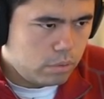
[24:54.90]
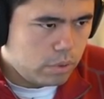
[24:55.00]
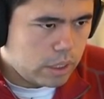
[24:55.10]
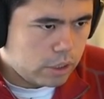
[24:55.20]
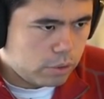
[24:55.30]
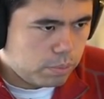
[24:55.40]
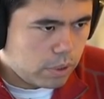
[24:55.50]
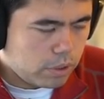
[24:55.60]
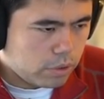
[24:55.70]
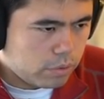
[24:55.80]
I... Wait, I just
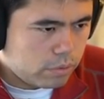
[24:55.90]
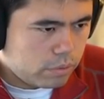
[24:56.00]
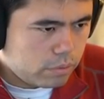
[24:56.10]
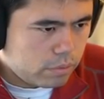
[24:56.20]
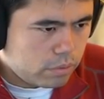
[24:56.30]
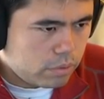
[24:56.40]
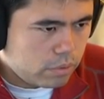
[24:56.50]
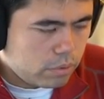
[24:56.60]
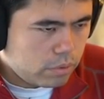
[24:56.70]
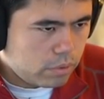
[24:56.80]
blundered.
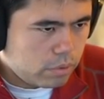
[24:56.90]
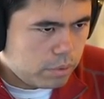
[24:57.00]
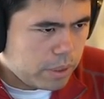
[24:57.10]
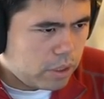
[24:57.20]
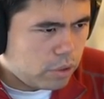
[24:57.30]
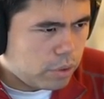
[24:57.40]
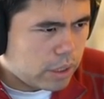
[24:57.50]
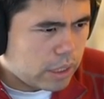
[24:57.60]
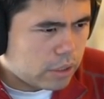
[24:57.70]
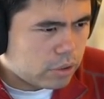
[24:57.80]
What am I
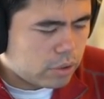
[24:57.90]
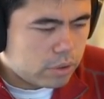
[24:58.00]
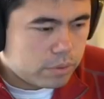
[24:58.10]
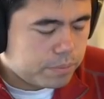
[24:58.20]
doing, actually?